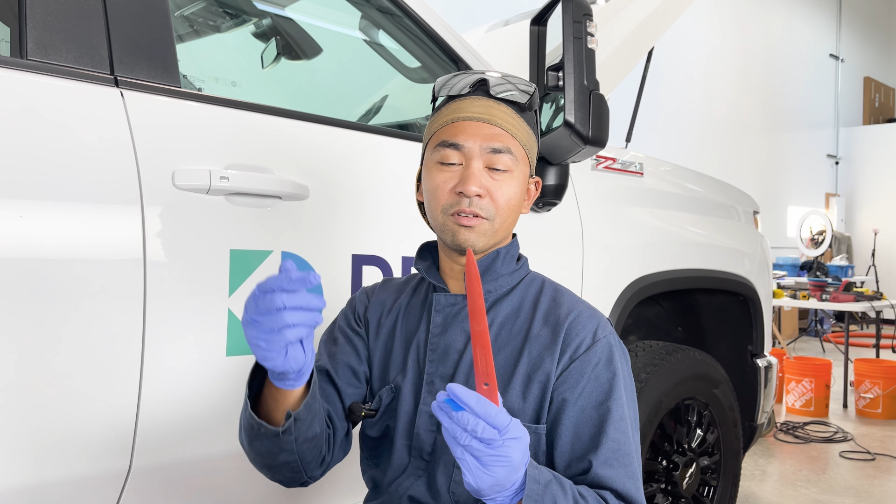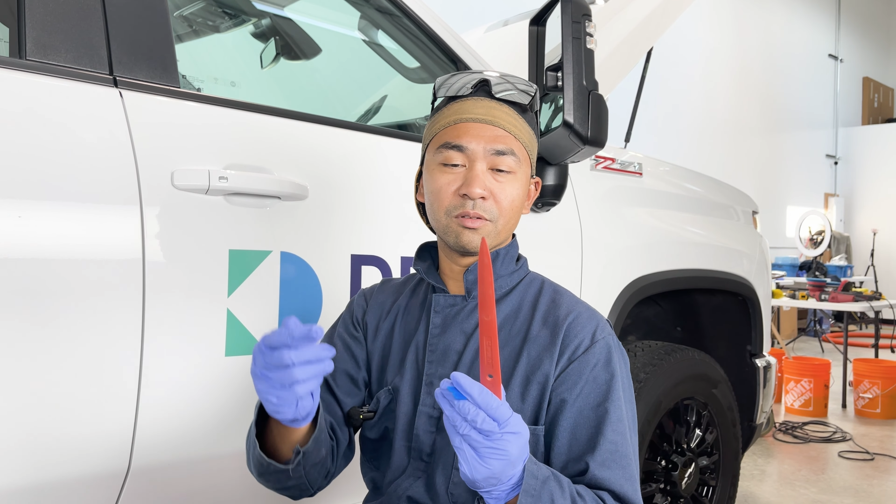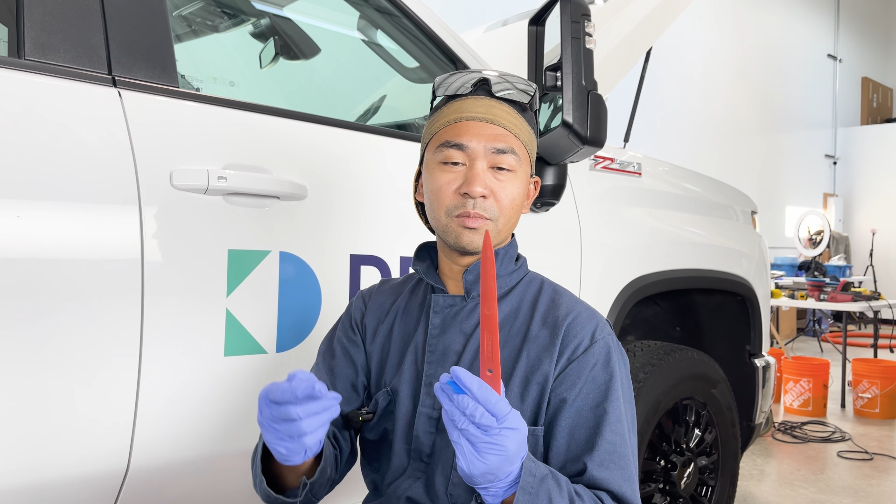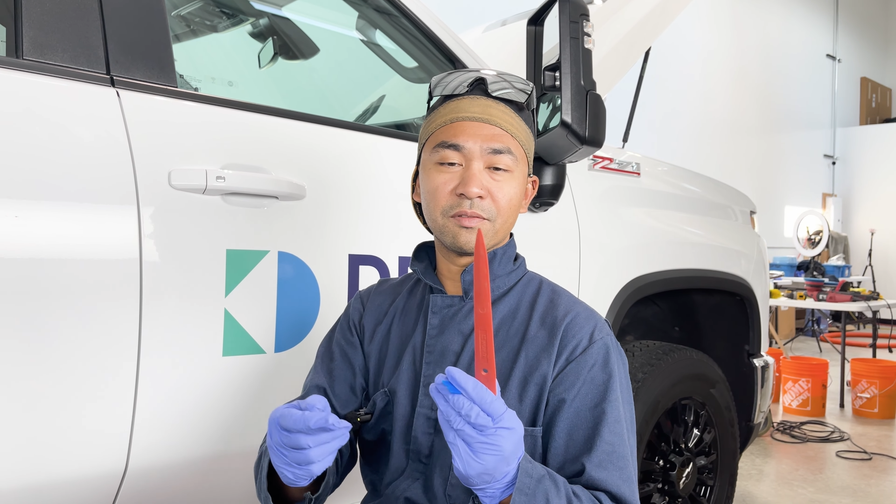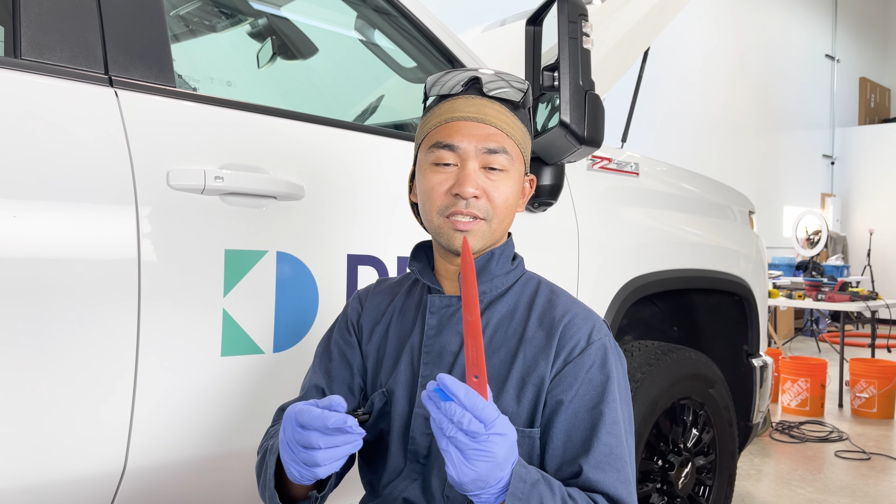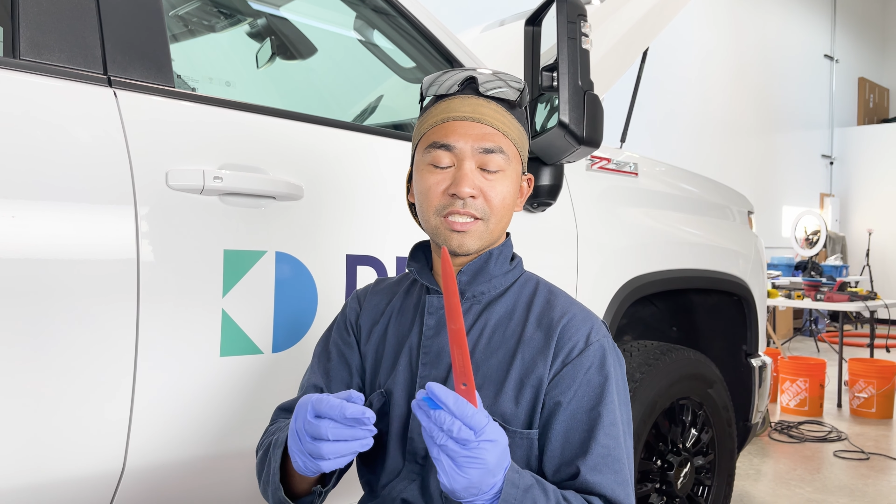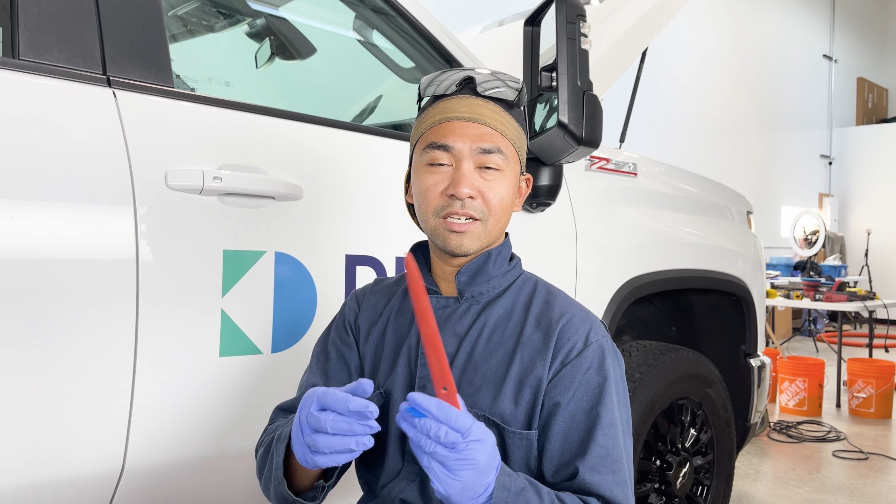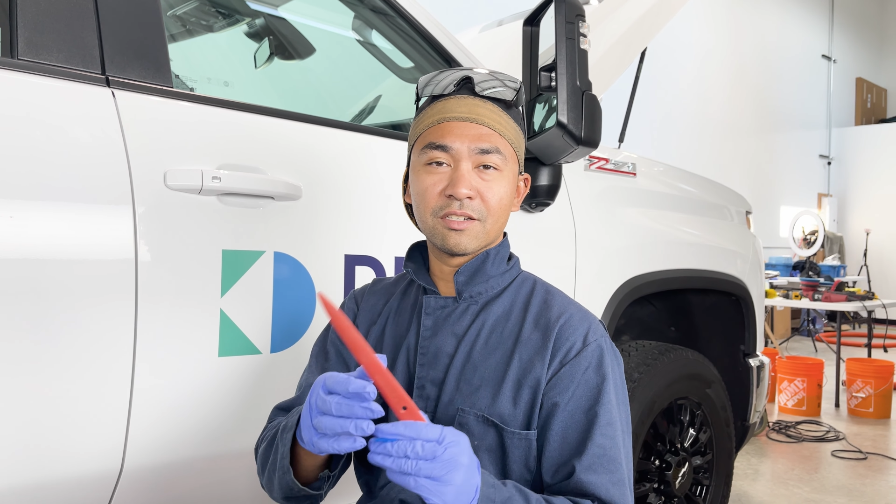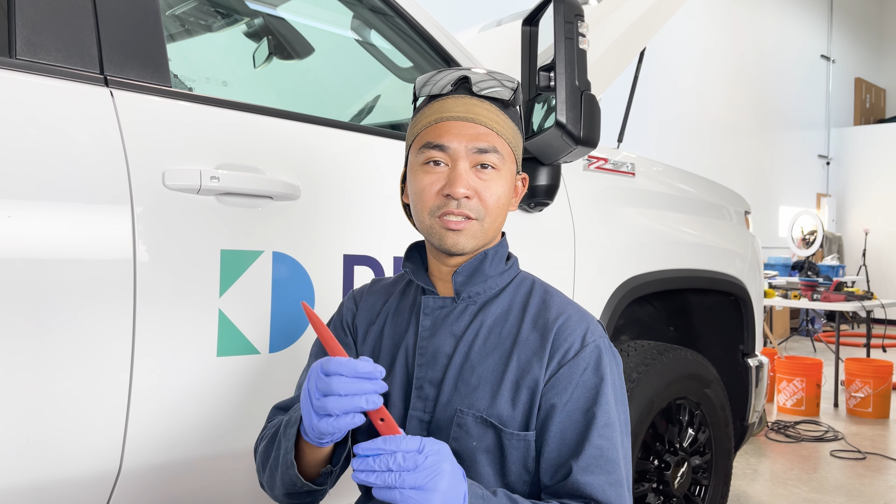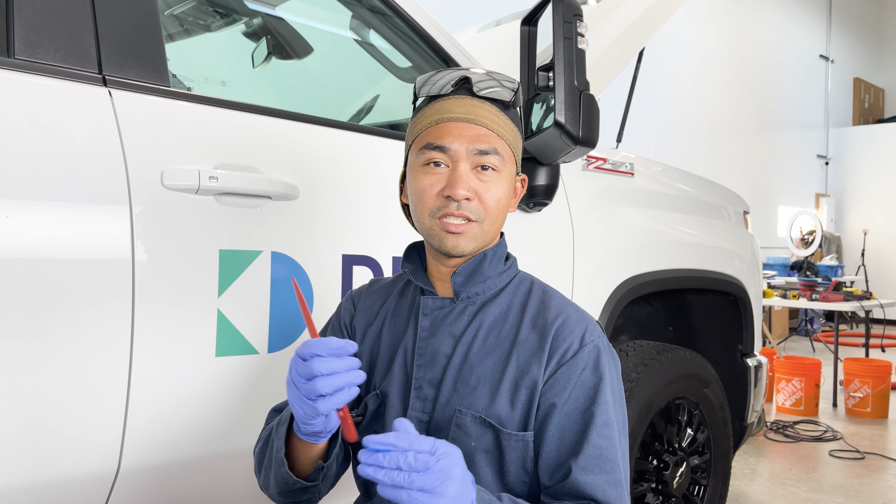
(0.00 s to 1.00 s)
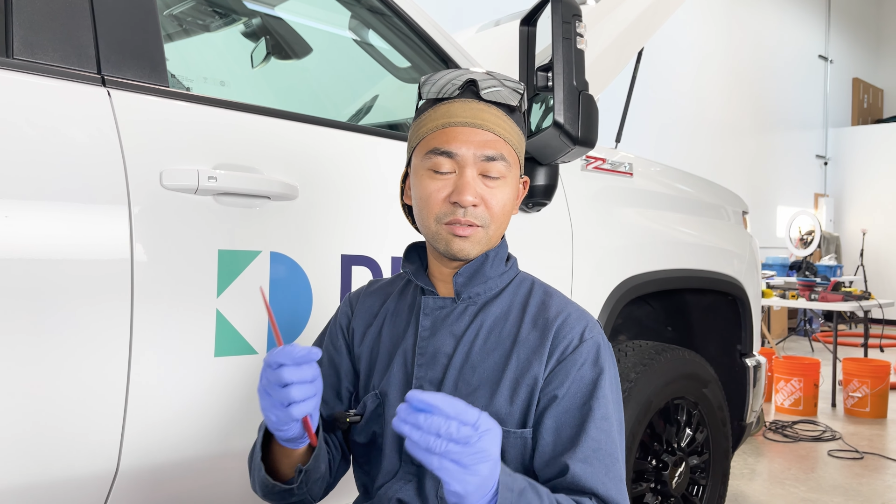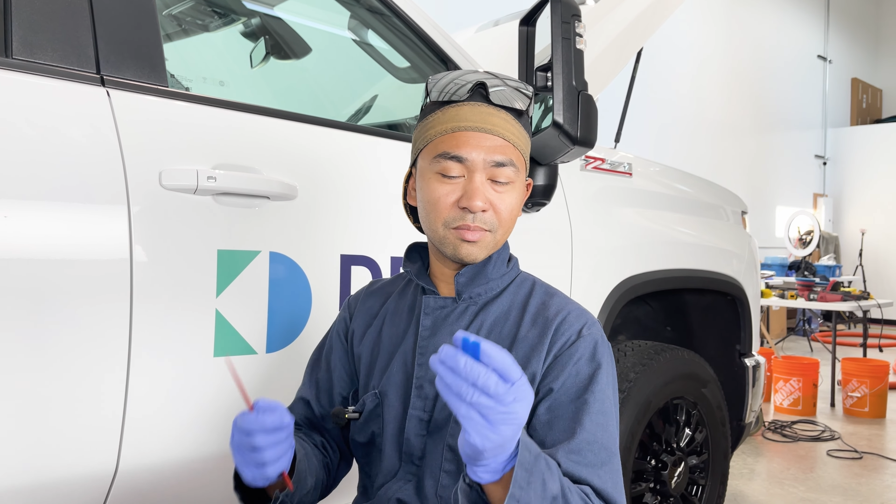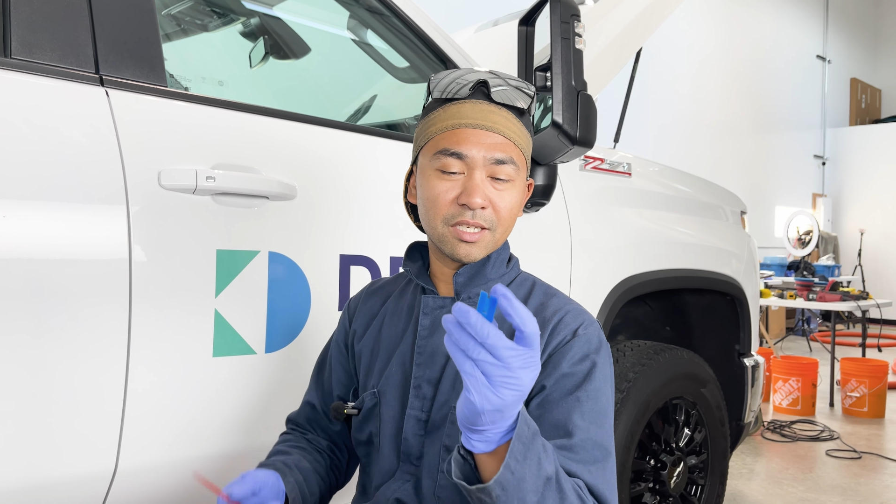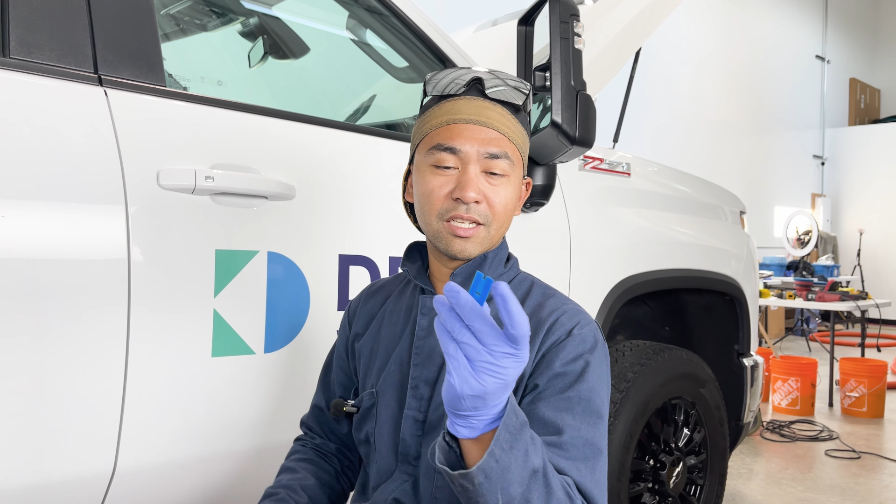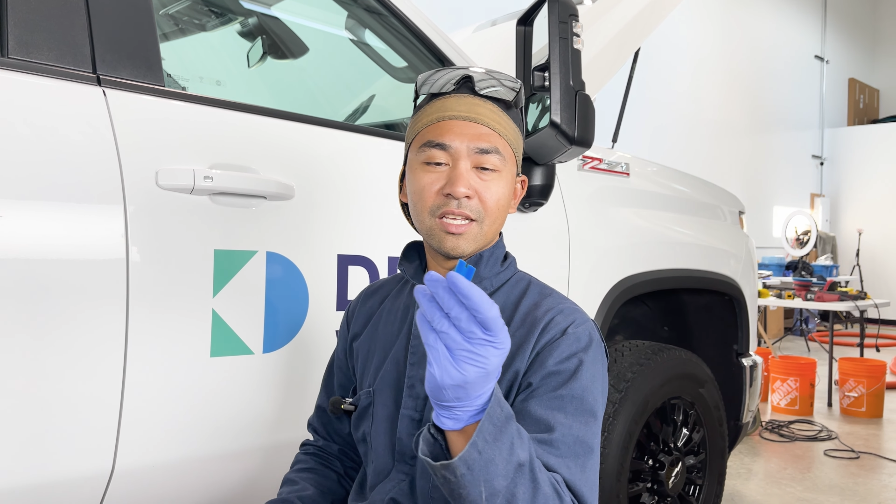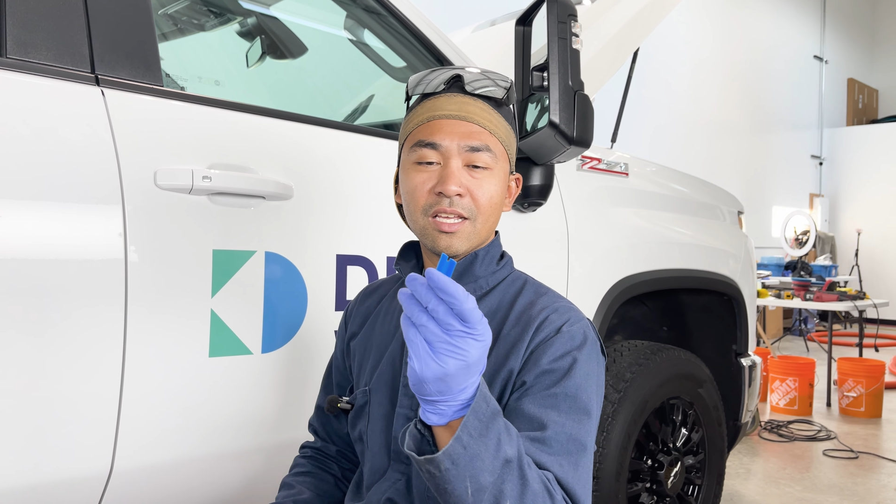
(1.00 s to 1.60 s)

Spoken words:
removing stickers too, but